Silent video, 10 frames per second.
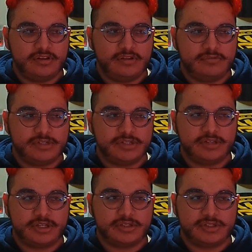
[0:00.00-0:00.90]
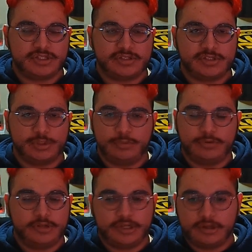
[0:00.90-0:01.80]
it wasn't like
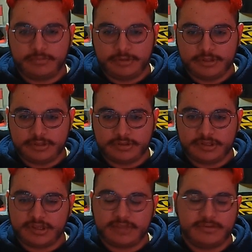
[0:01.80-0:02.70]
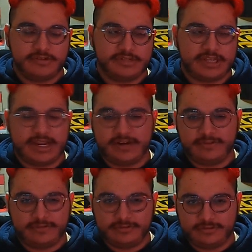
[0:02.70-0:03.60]
super like unpredict. Like, I mean, it was kind of
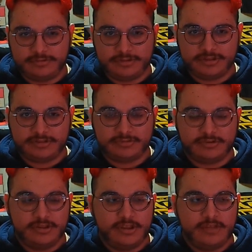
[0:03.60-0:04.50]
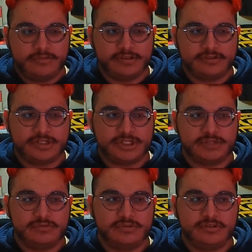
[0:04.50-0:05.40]
a little unpredictable, but it was just
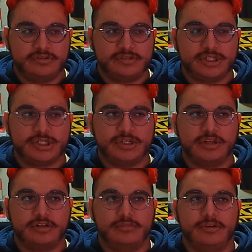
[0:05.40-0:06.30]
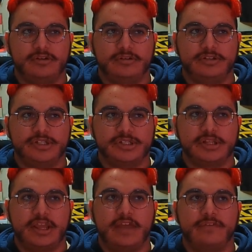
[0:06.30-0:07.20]
a knuckleball and just
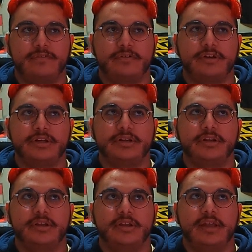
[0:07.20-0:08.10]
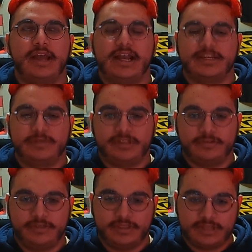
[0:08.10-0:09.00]
every aspect
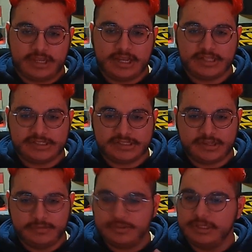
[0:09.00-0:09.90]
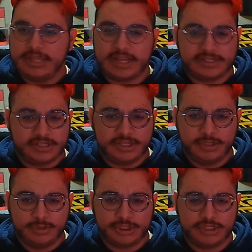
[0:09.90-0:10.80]
of it, the concept, the
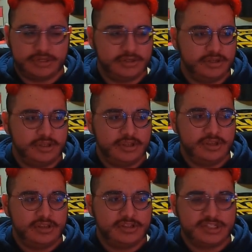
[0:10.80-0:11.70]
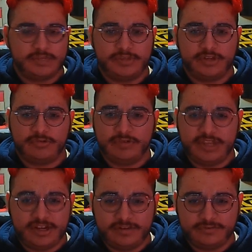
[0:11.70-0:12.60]
execution, some of the
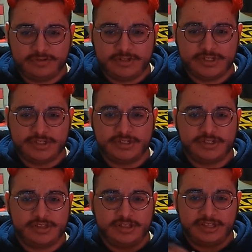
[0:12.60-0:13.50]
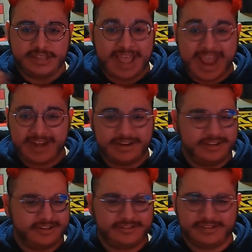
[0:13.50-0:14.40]
creative choices, and like the
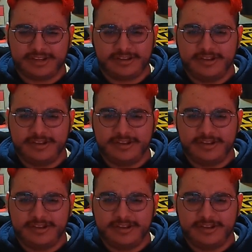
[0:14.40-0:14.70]
ending, like